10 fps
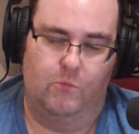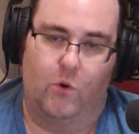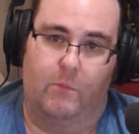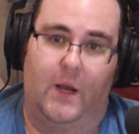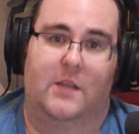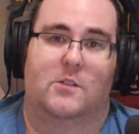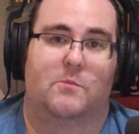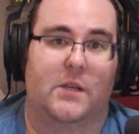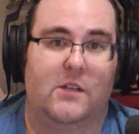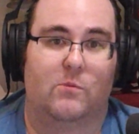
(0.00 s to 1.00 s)
more my
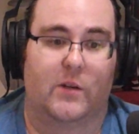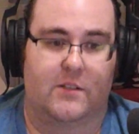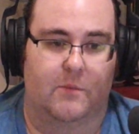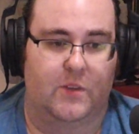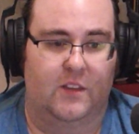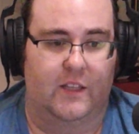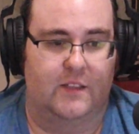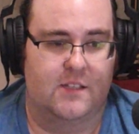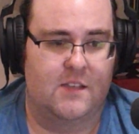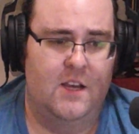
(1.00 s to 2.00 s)
speed with something
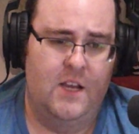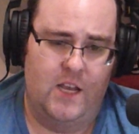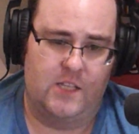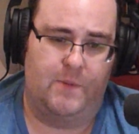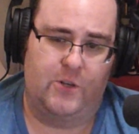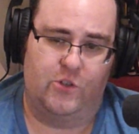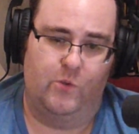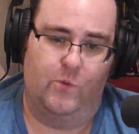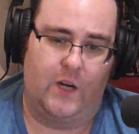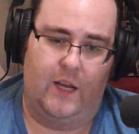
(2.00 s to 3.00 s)
like this,
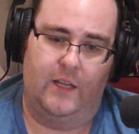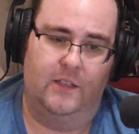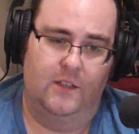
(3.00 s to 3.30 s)
especially when I